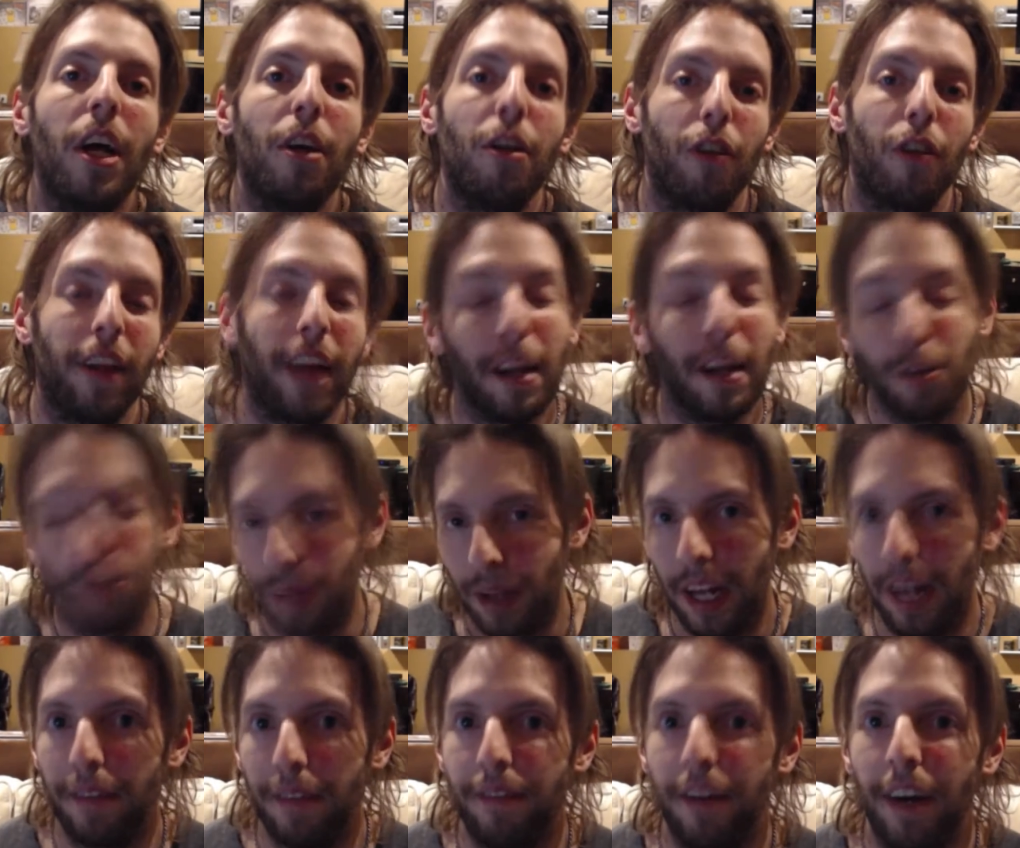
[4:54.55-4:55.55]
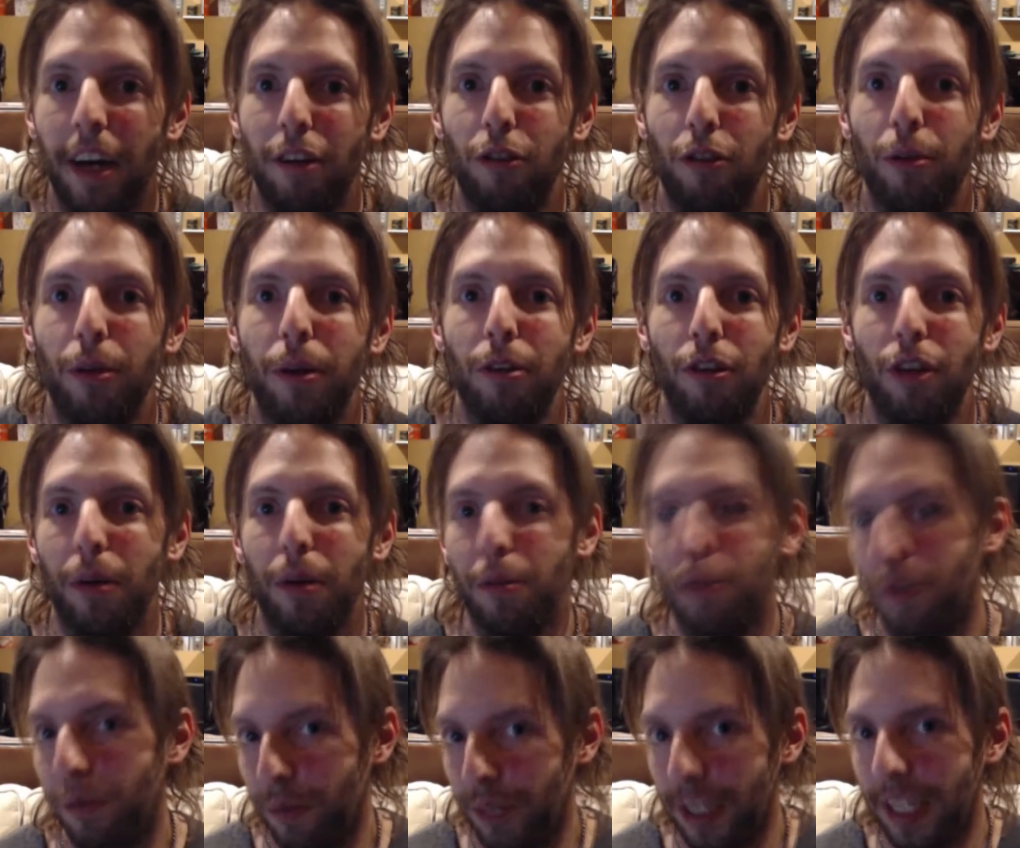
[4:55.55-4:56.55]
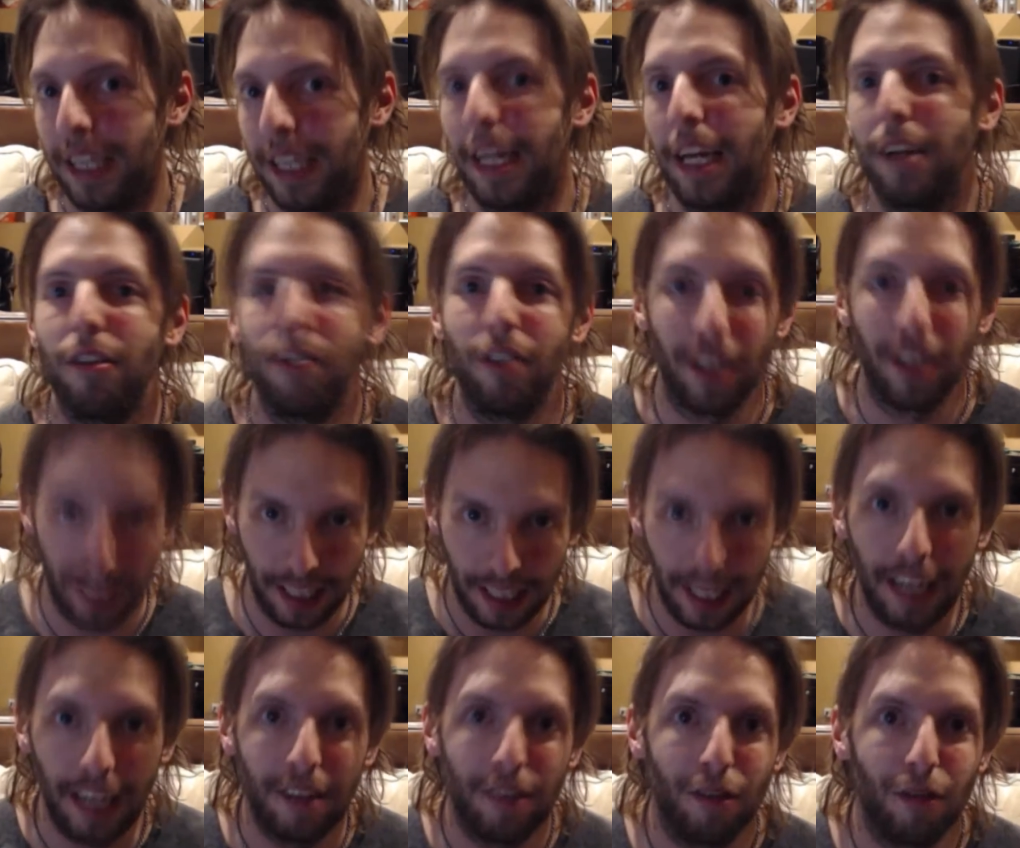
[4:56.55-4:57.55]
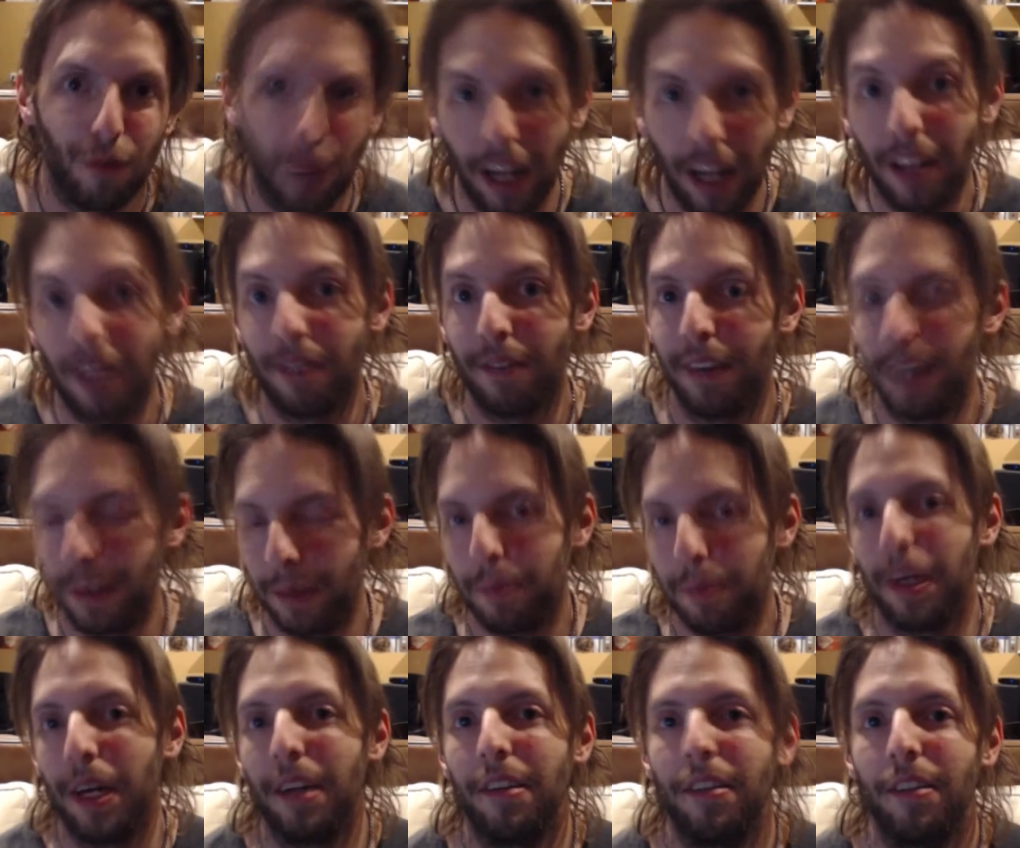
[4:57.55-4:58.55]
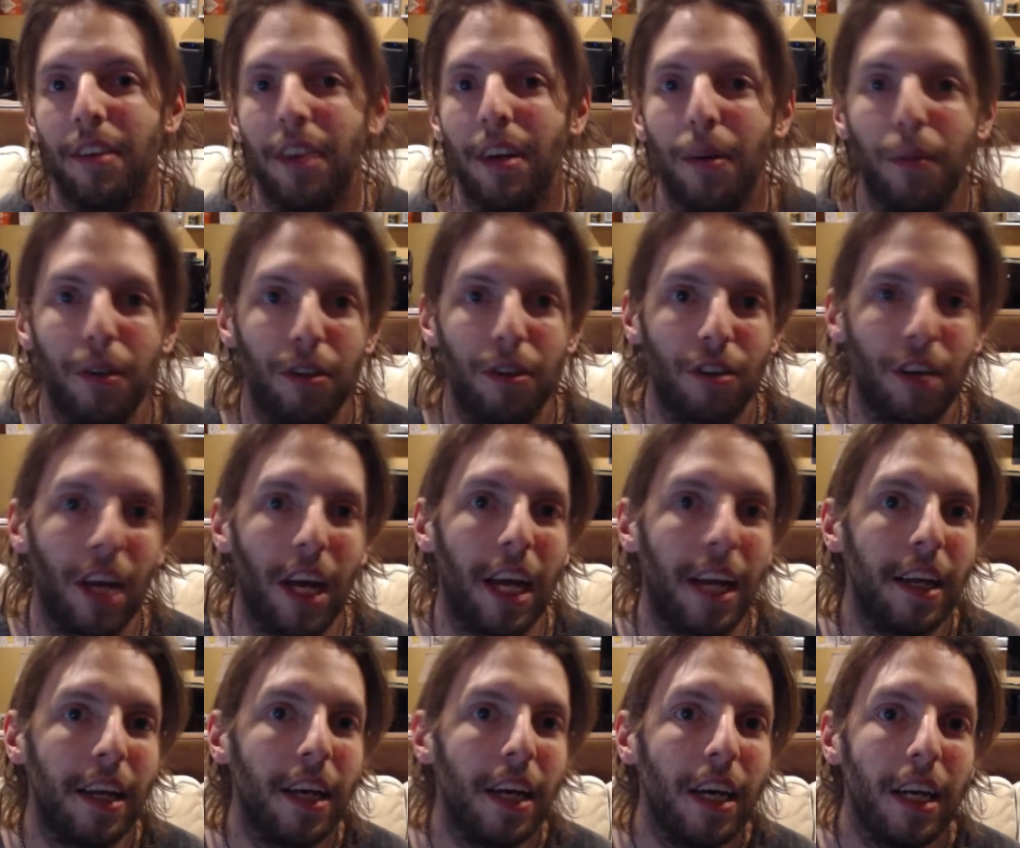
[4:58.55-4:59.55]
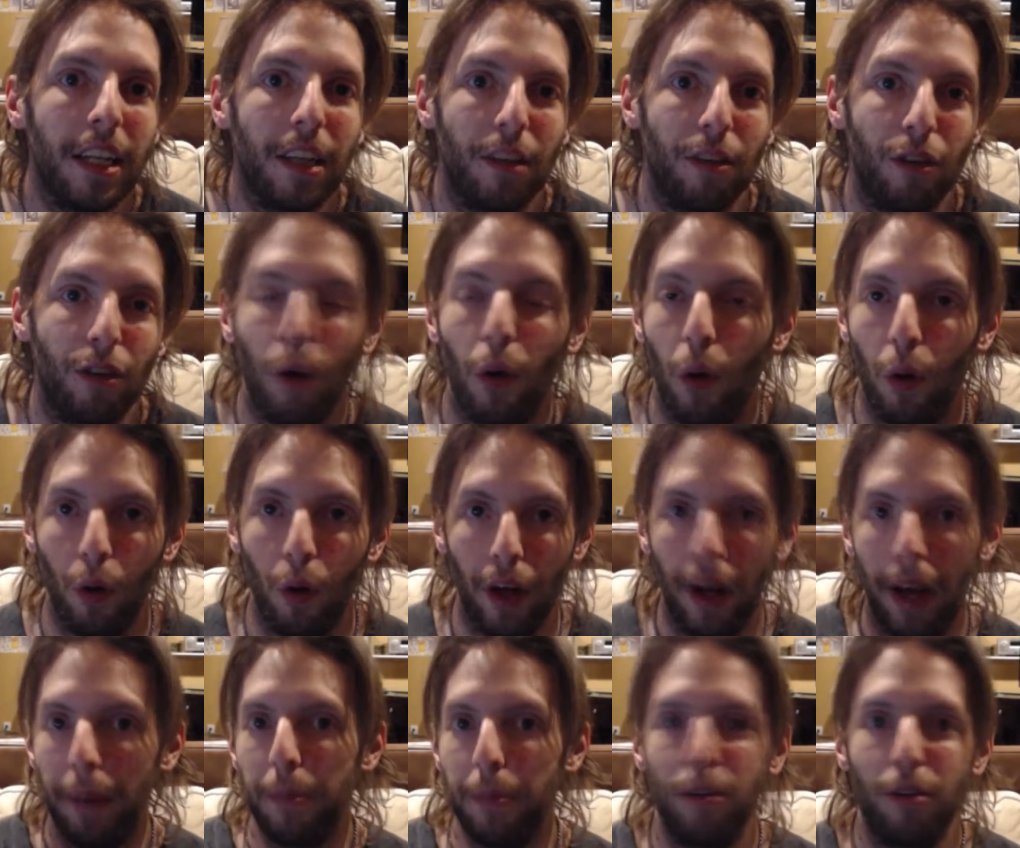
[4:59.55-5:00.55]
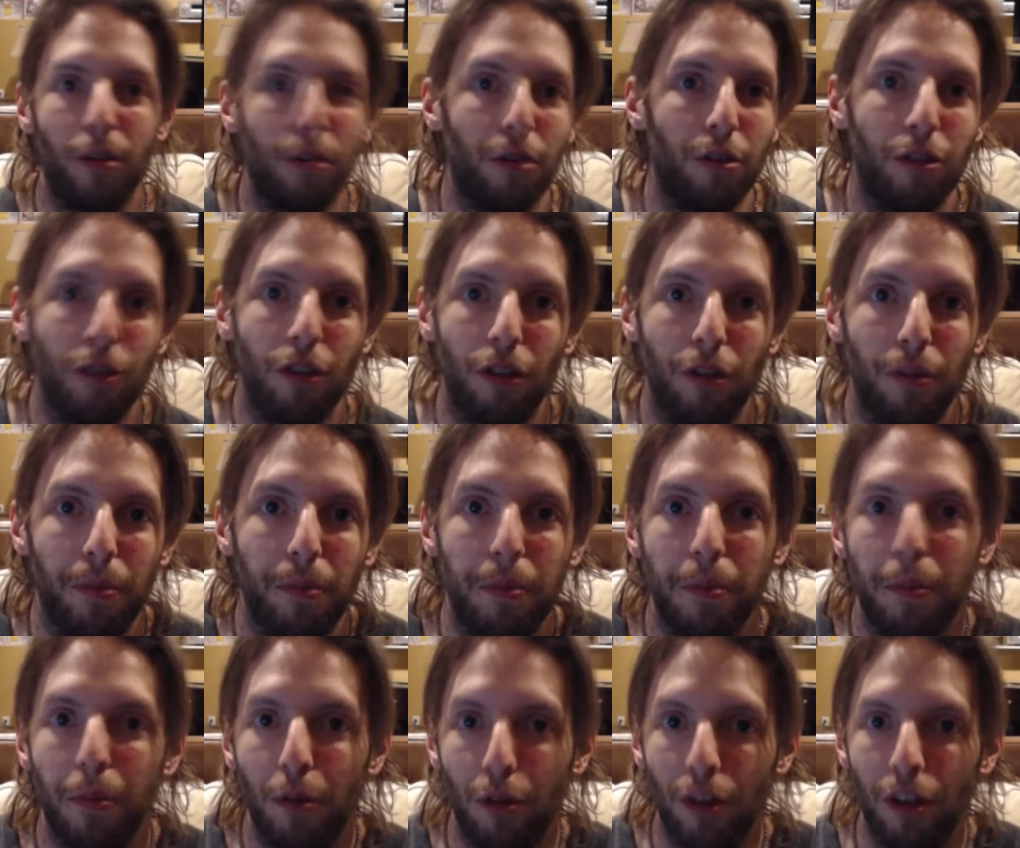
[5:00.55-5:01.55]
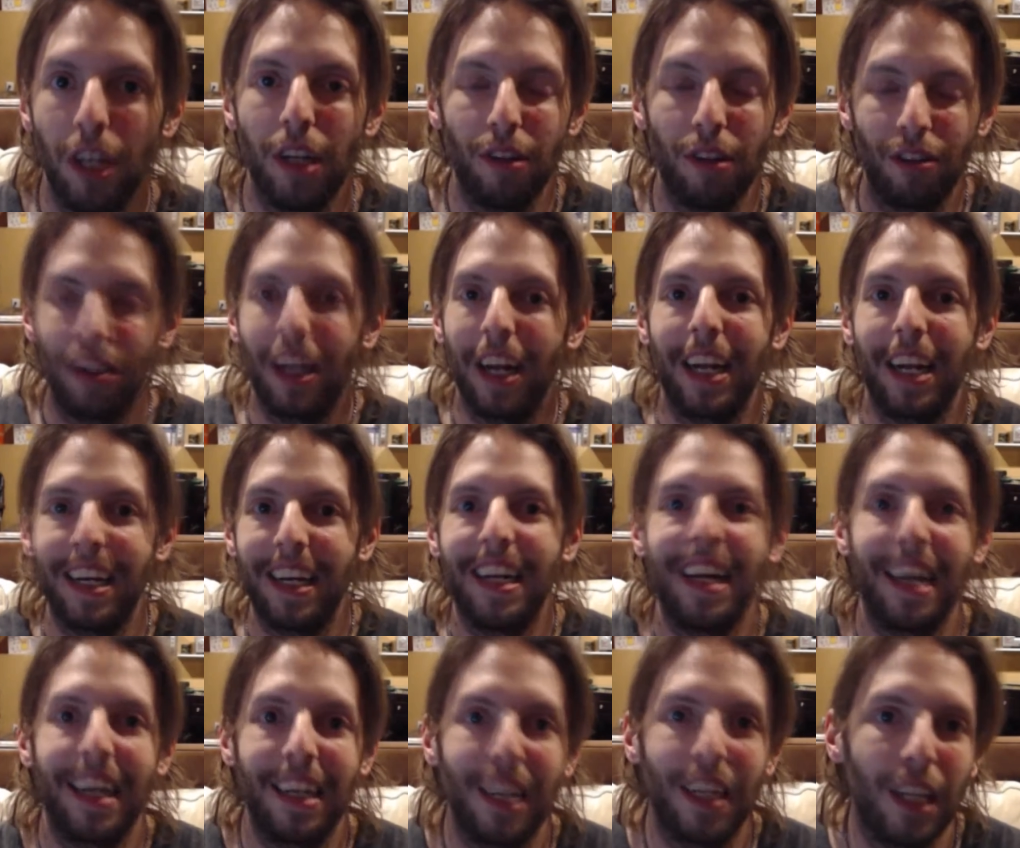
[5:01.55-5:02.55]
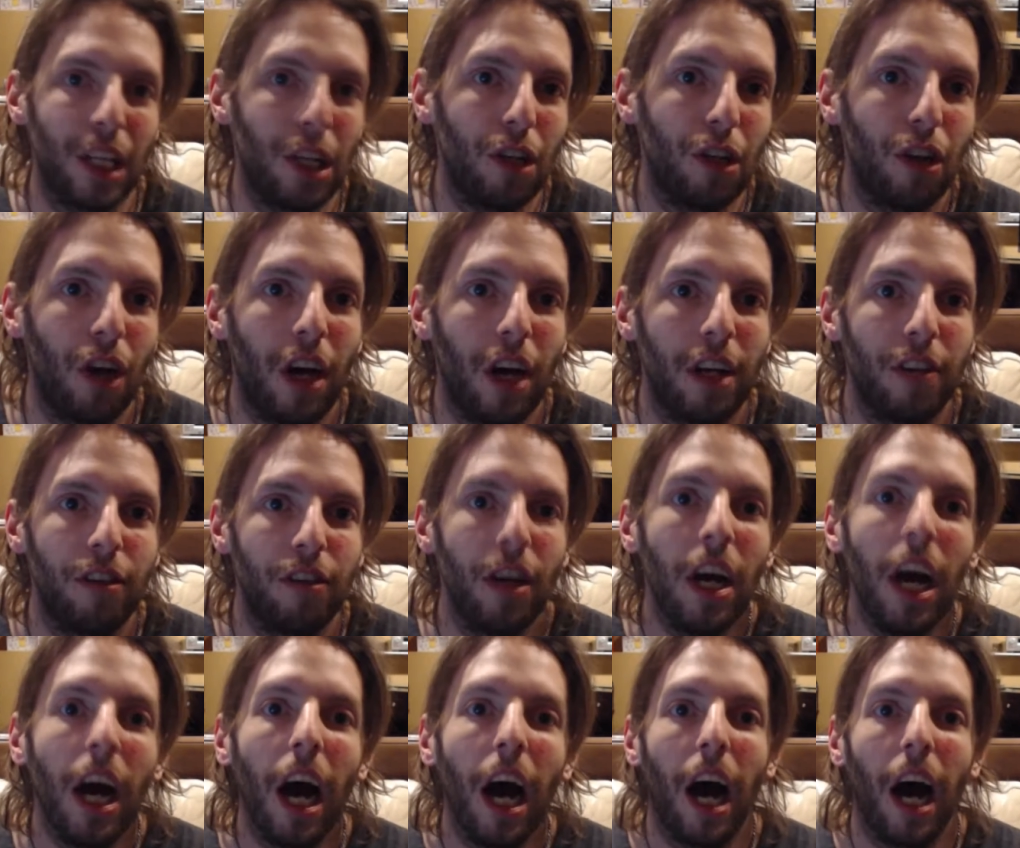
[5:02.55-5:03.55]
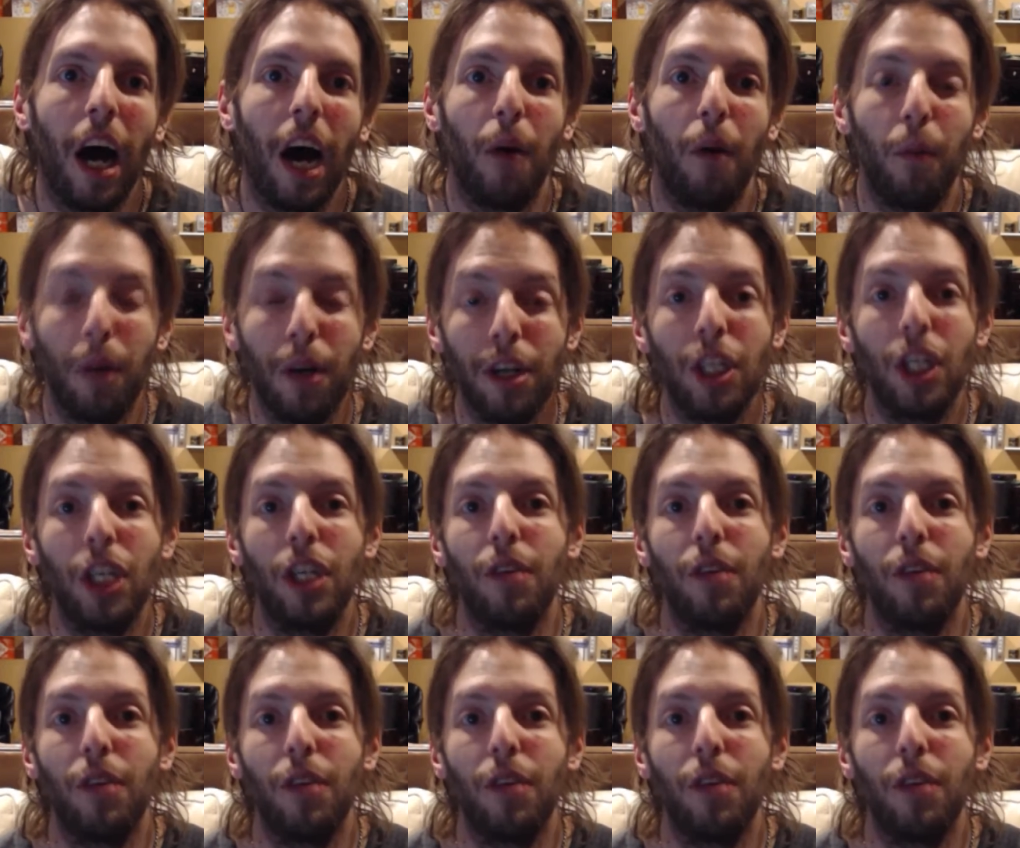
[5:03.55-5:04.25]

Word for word: So that's where that infatuation comes from. We get that scene. That's relevant, but once again, this whole episode is just scenes kind of connecting the dots. Once she